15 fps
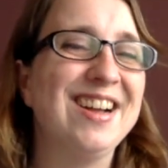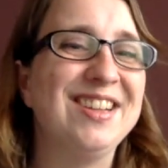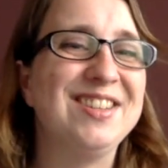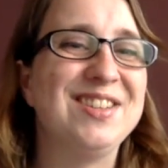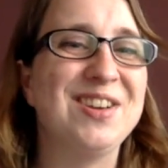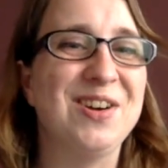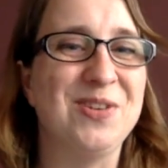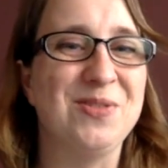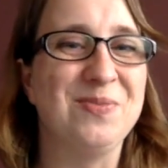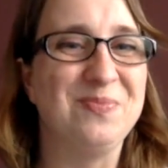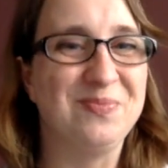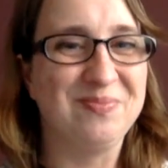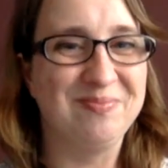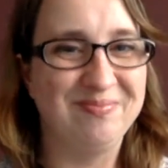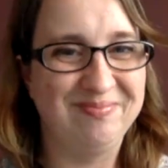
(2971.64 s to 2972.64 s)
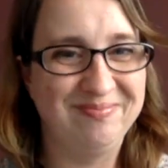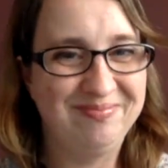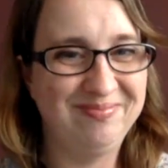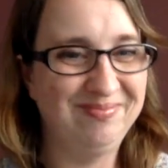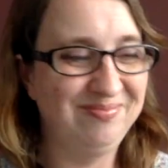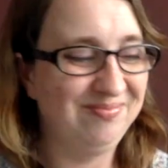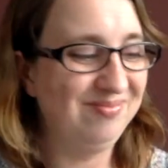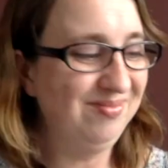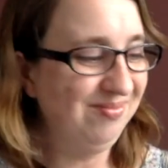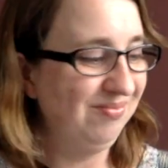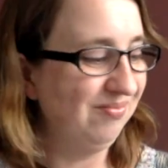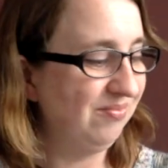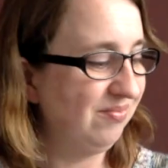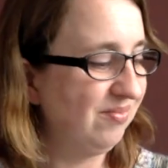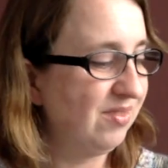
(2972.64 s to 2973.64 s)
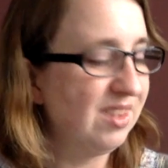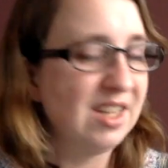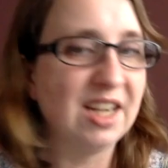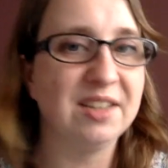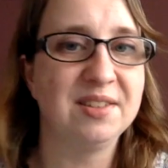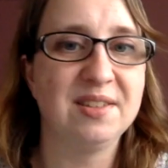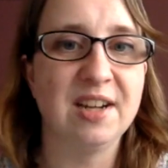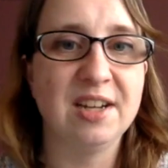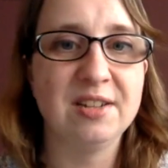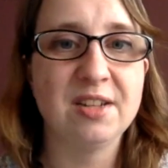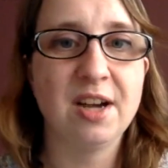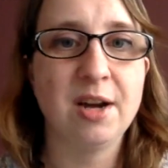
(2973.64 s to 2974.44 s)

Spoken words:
So that's that.